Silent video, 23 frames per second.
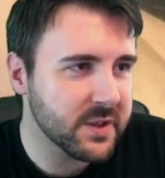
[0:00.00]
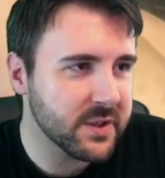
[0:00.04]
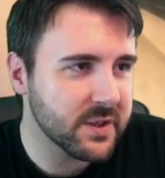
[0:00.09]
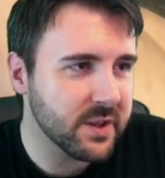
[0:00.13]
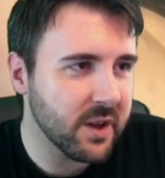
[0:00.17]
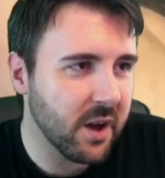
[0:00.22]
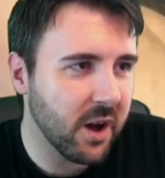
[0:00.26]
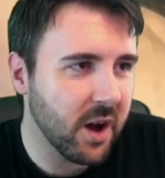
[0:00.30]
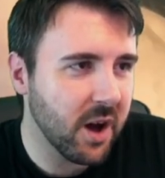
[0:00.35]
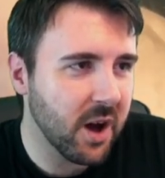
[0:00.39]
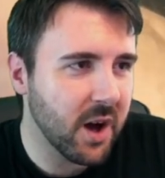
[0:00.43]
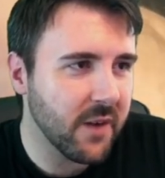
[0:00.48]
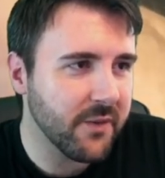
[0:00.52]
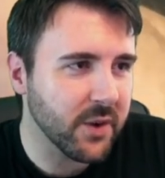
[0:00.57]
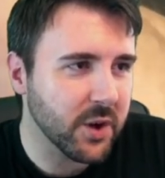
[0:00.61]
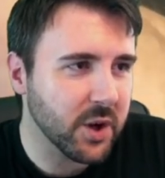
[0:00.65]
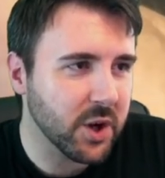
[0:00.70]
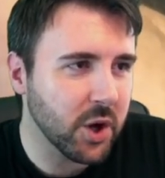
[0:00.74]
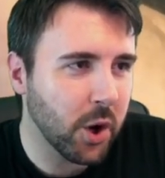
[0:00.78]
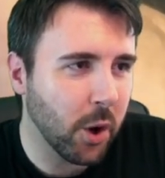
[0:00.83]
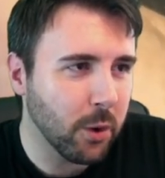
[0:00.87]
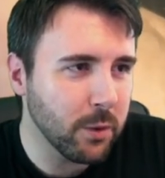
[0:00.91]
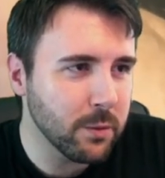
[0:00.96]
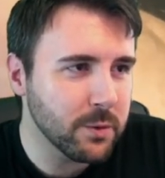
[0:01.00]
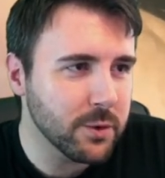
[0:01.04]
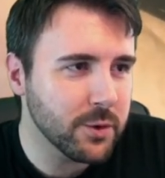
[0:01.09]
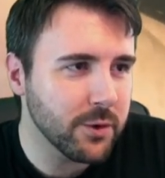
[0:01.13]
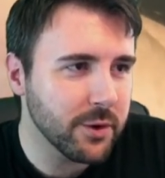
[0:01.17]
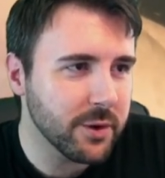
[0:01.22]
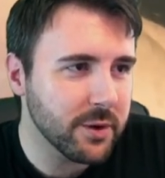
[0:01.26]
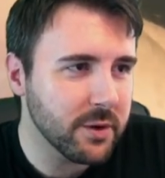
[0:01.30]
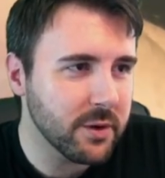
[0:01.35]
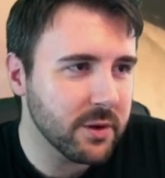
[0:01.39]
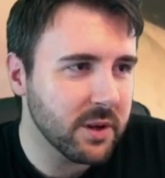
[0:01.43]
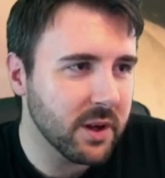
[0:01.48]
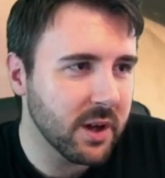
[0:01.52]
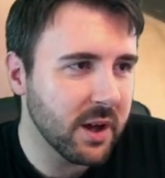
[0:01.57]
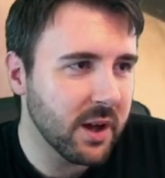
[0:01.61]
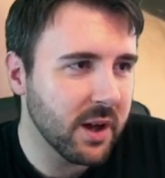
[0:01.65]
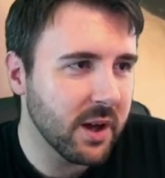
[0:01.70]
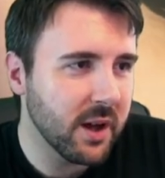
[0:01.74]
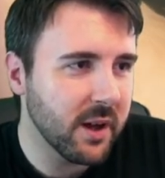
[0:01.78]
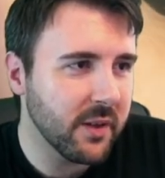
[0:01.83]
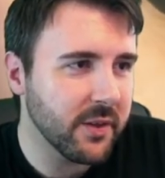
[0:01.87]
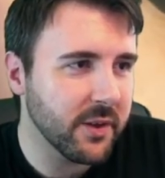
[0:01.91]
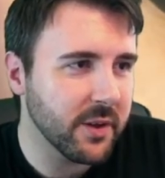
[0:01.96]
half a cauldron
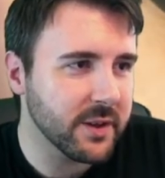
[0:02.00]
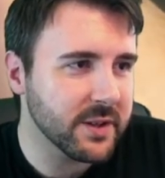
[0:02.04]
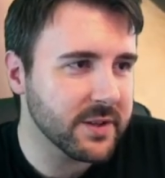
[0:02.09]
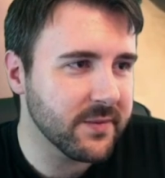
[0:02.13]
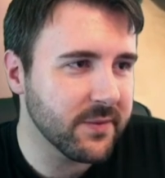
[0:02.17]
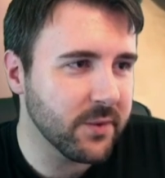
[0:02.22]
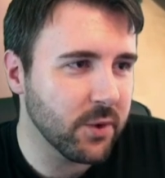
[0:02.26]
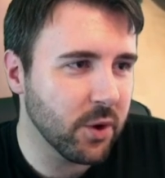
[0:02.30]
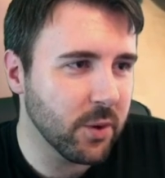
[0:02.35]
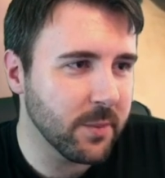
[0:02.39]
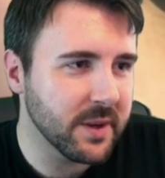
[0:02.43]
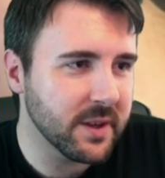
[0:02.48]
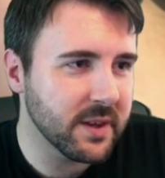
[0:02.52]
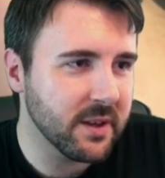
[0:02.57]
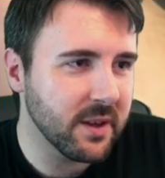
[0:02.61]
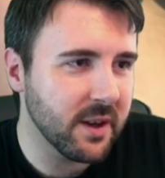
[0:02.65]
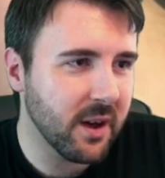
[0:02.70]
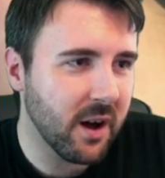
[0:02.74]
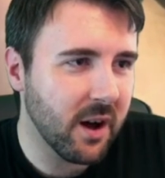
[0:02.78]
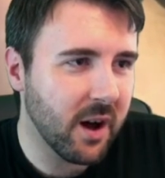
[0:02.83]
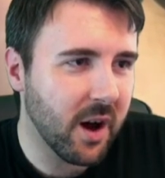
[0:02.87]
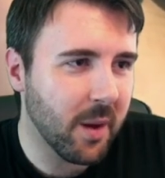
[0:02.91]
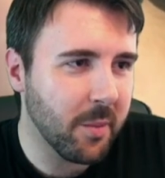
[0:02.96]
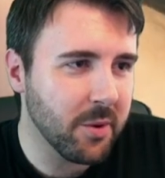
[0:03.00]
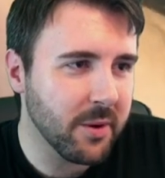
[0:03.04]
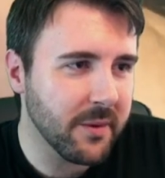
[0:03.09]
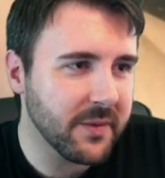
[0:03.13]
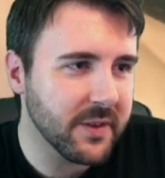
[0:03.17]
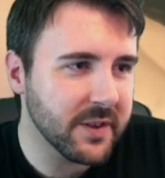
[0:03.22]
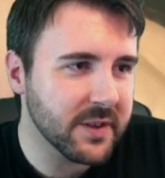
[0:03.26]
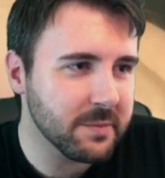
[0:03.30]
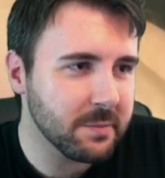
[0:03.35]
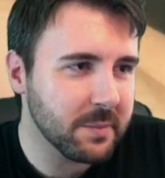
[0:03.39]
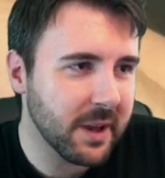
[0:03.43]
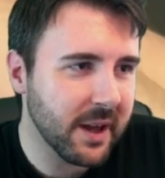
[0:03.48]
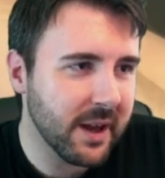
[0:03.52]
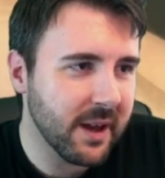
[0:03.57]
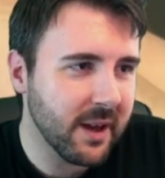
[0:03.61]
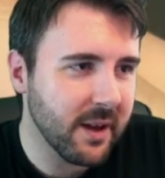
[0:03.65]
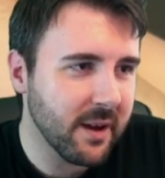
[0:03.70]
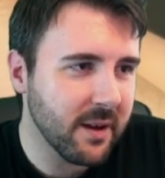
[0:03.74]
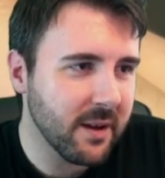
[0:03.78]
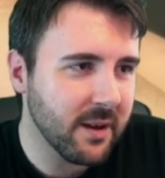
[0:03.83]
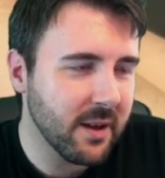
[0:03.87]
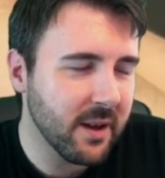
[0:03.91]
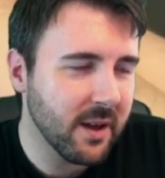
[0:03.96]
that's forming the armor of this
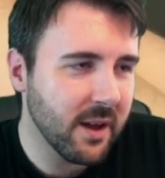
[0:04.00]
player.